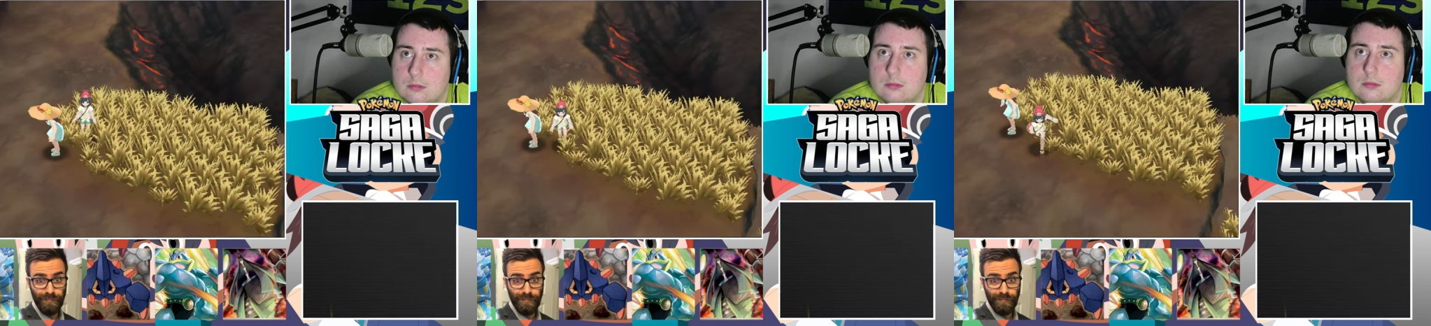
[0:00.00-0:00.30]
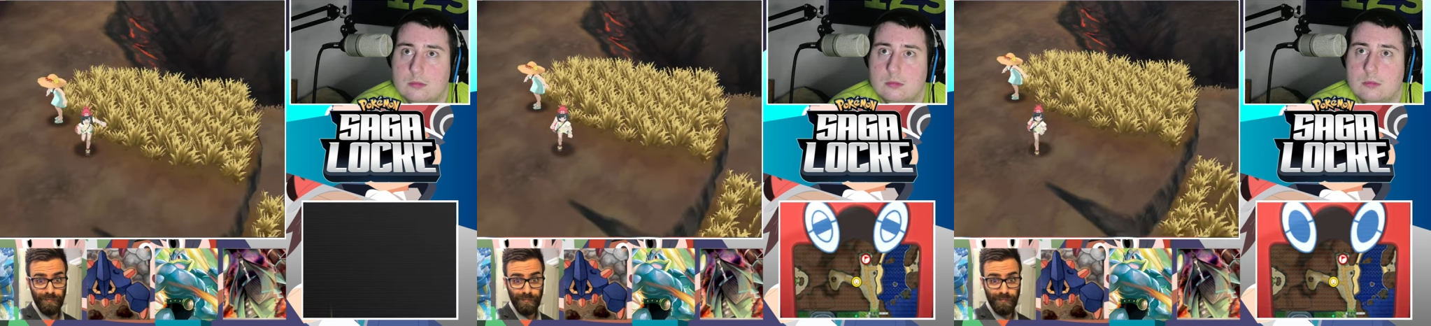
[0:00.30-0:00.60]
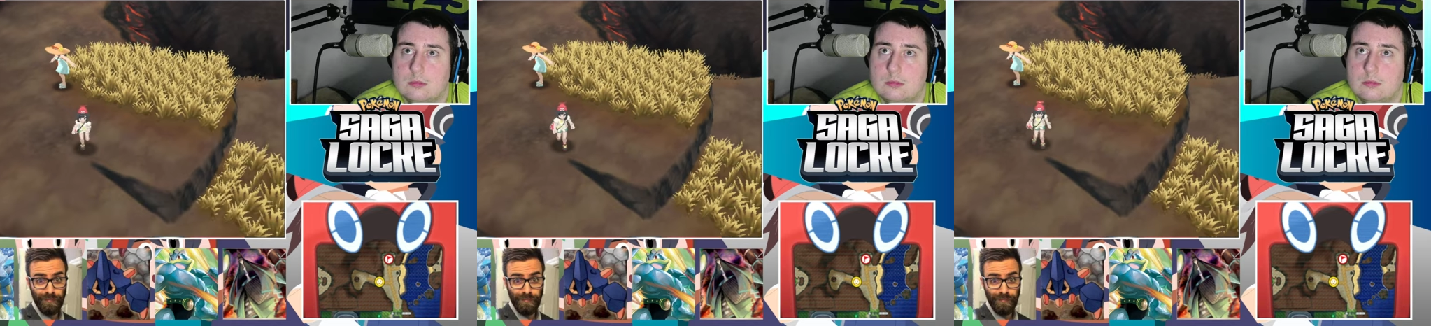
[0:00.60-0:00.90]

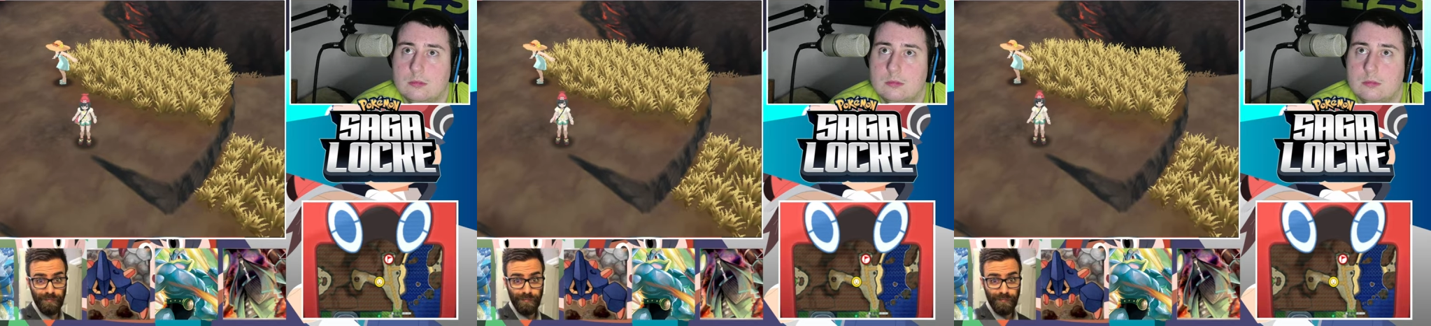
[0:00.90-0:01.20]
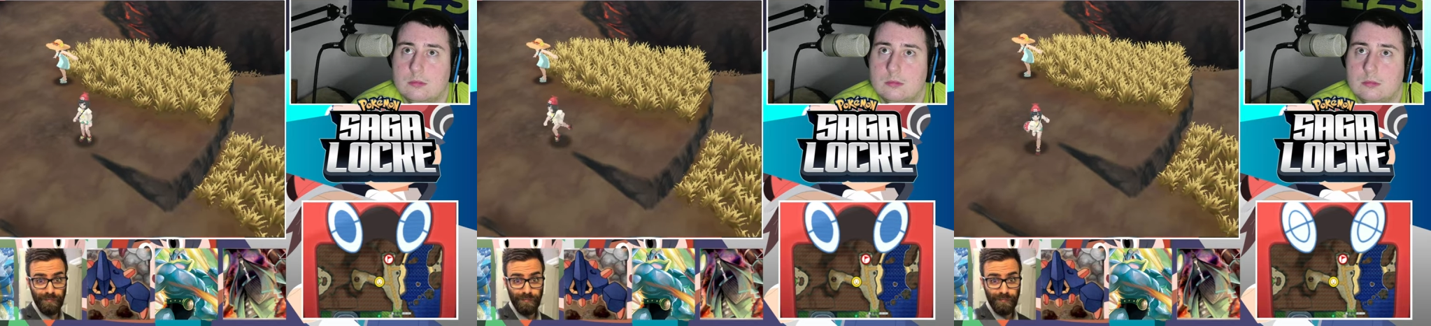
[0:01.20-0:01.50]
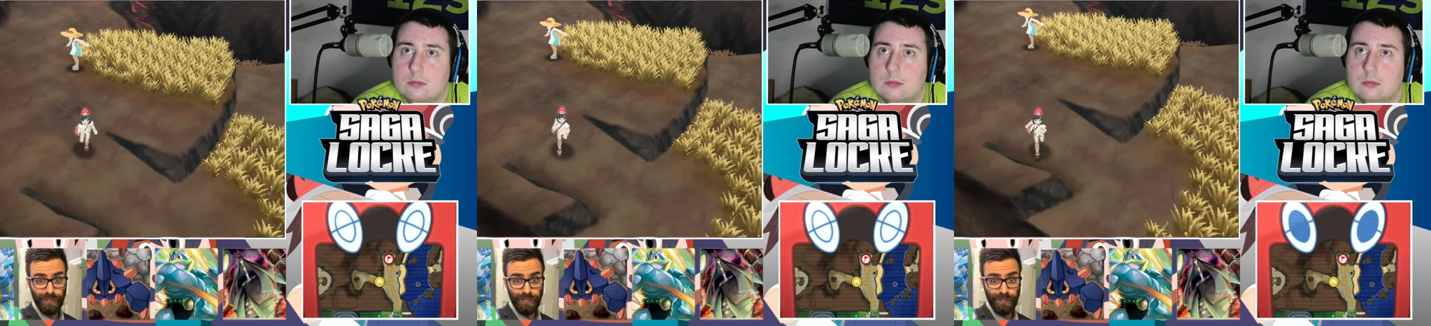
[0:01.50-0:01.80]

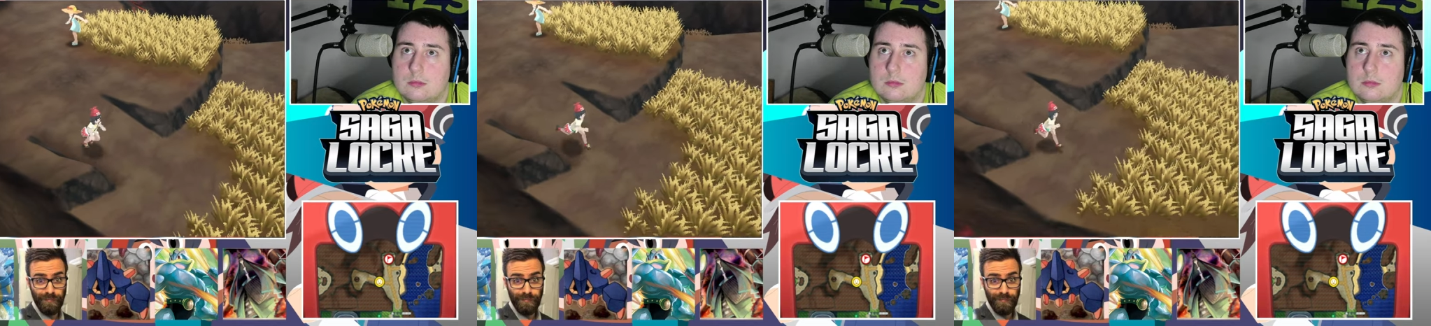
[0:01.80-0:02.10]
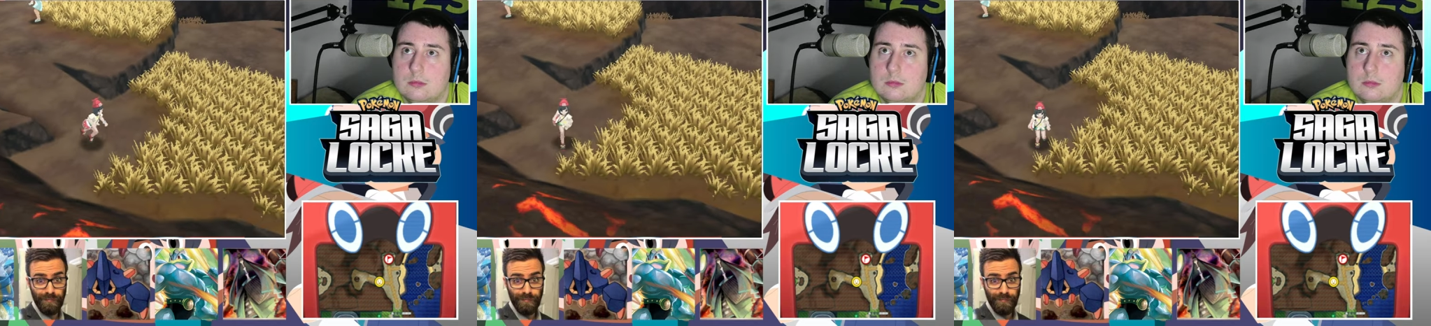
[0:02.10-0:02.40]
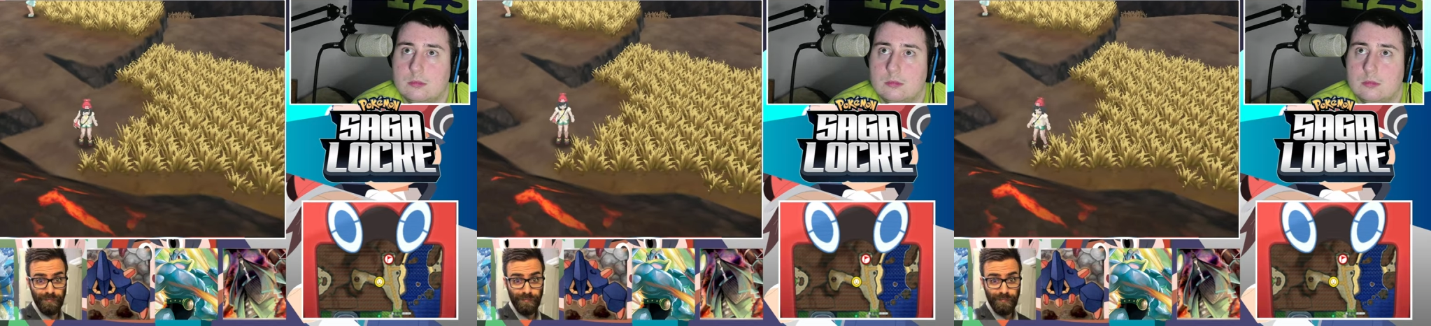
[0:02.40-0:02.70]

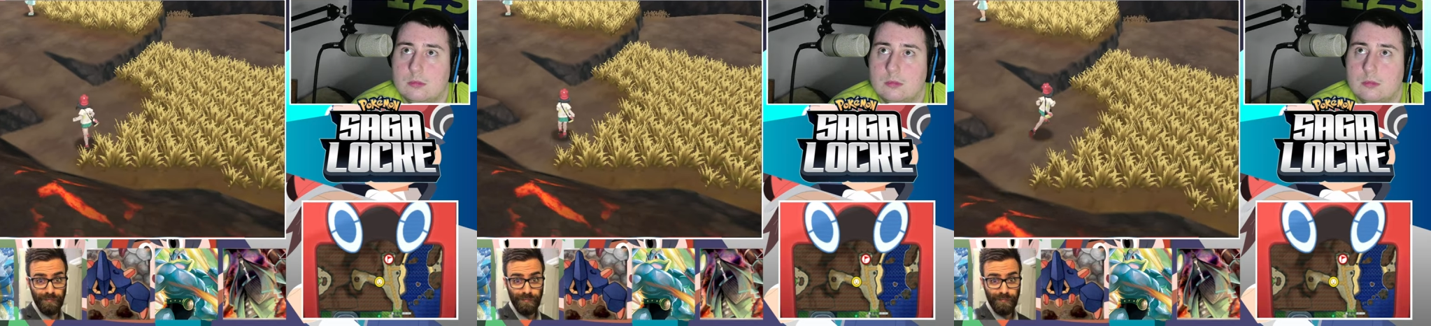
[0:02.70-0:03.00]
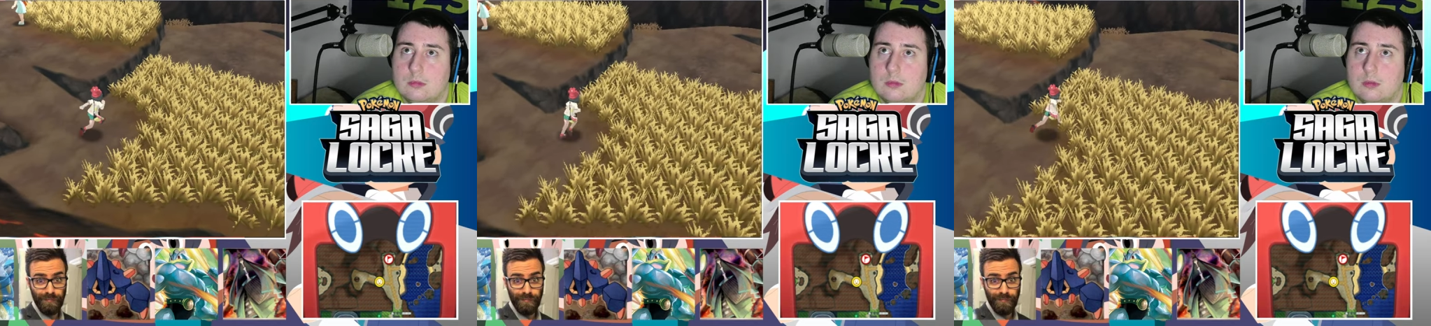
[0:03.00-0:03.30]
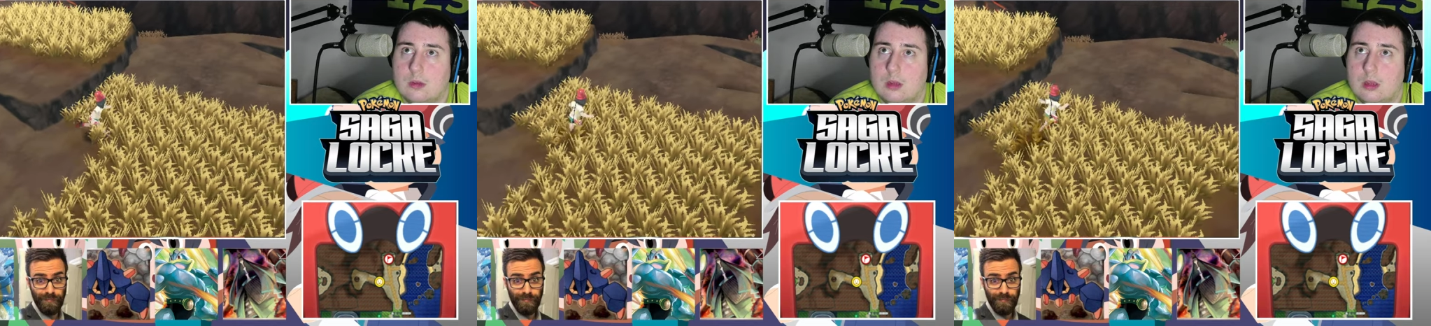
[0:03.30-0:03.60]

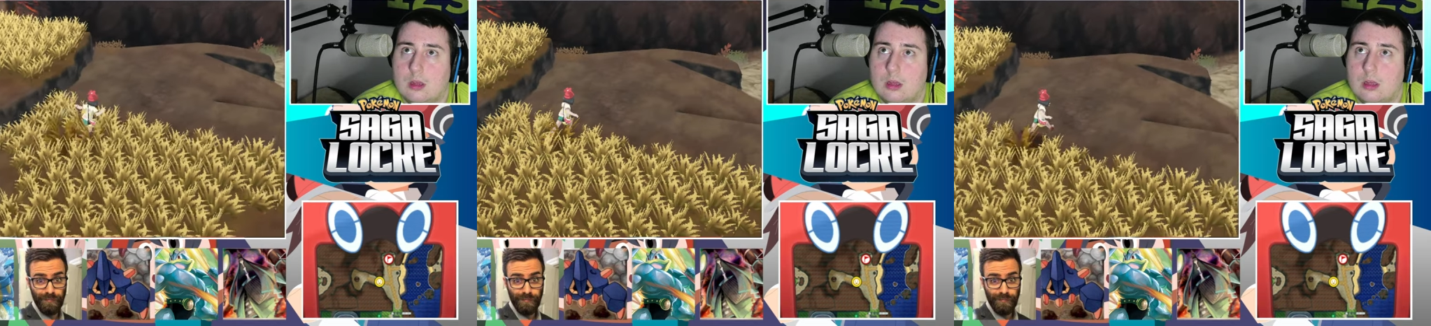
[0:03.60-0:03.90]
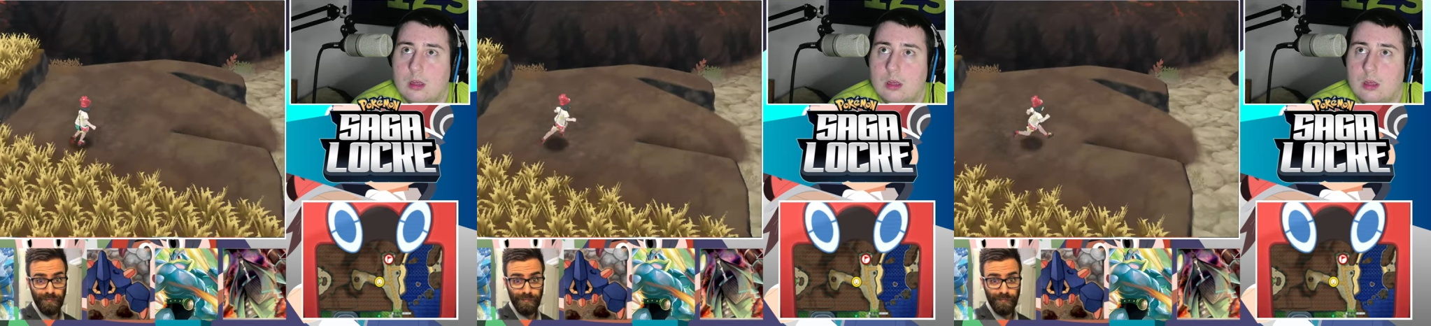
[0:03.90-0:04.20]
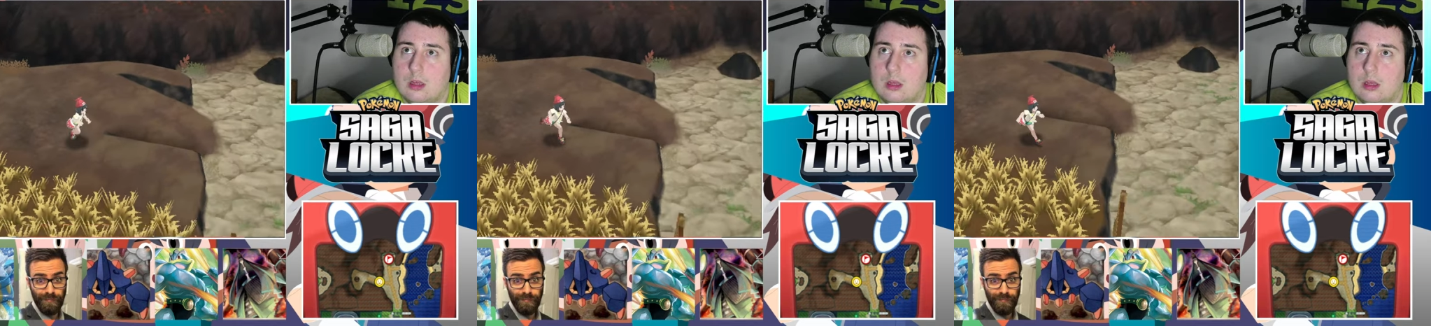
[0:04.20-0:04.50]

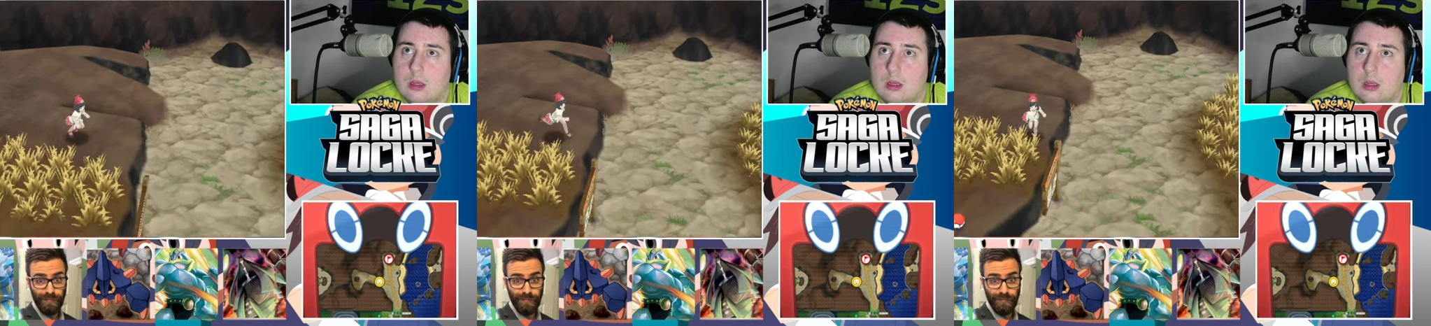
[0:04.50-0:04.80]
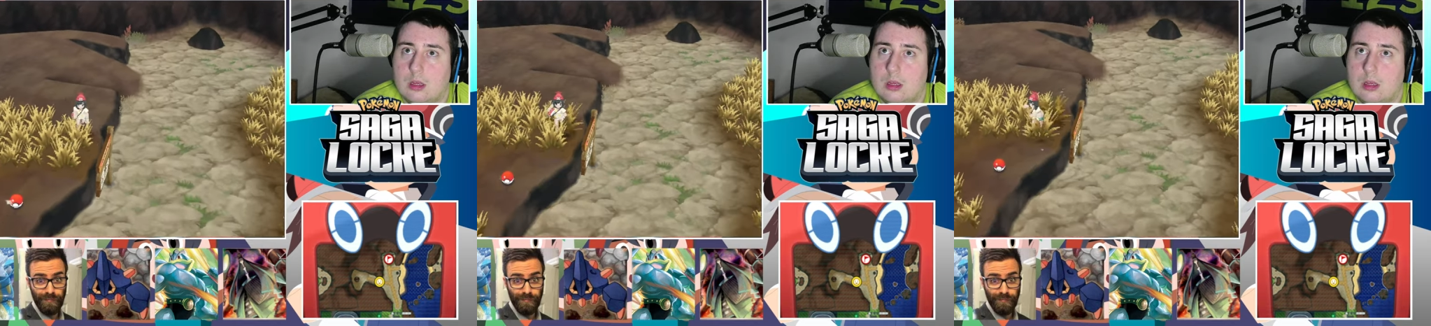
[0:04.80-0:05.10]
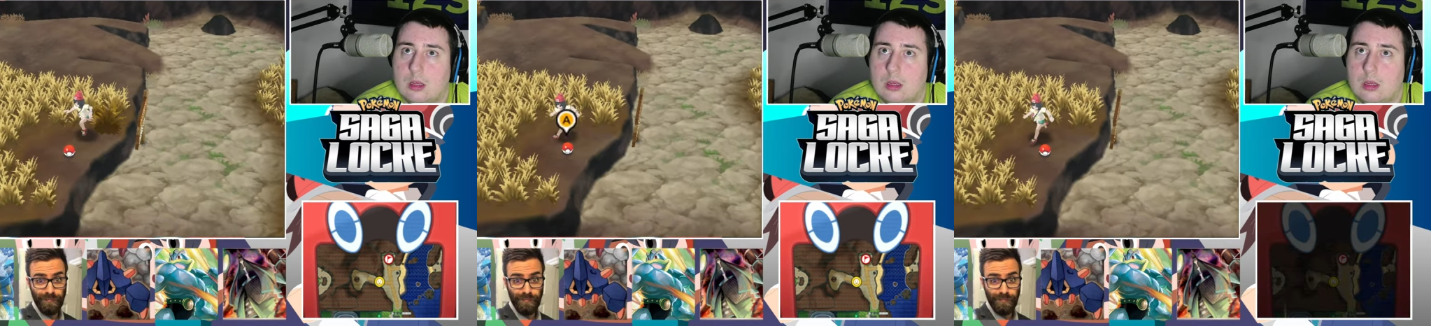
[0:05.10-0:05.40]

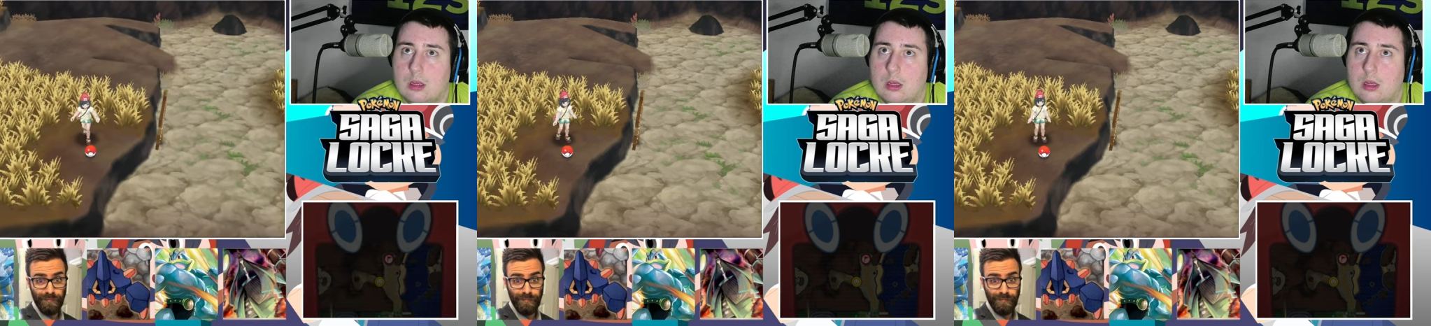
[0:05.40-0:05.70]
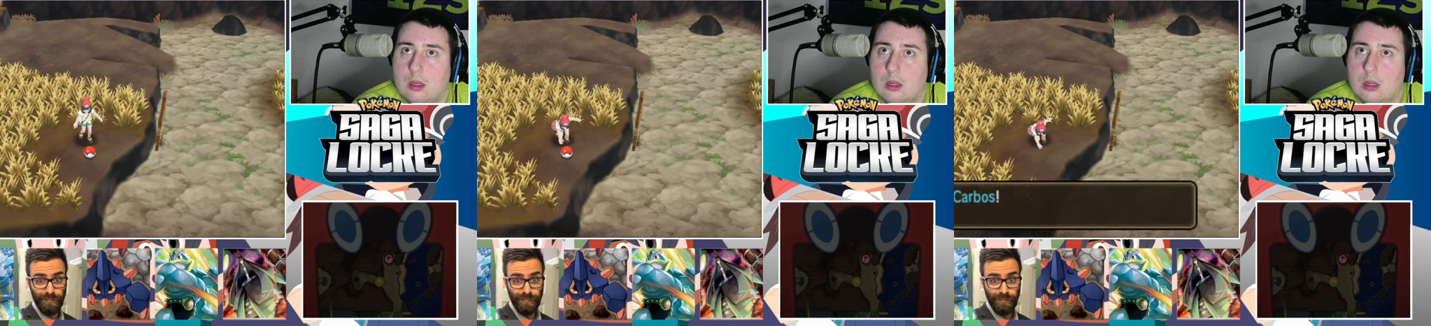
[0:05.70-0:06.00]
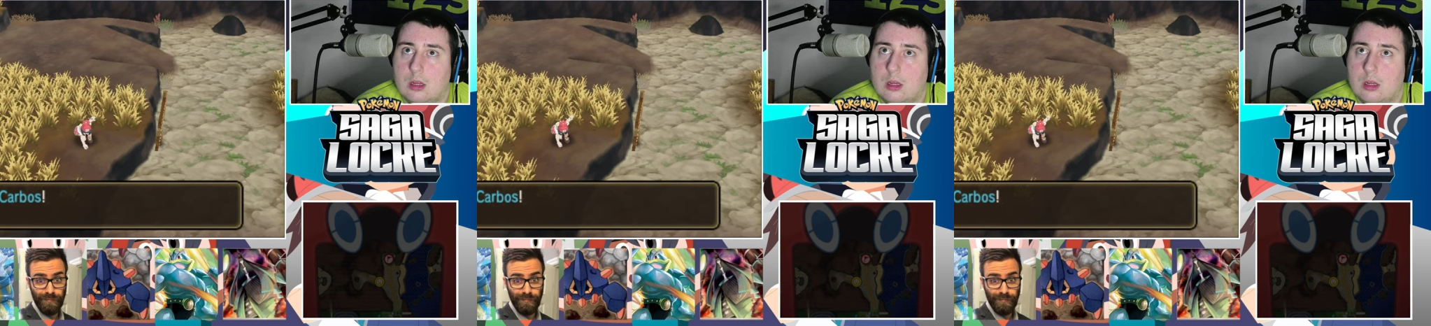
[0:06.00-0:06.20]
Nobody speaks.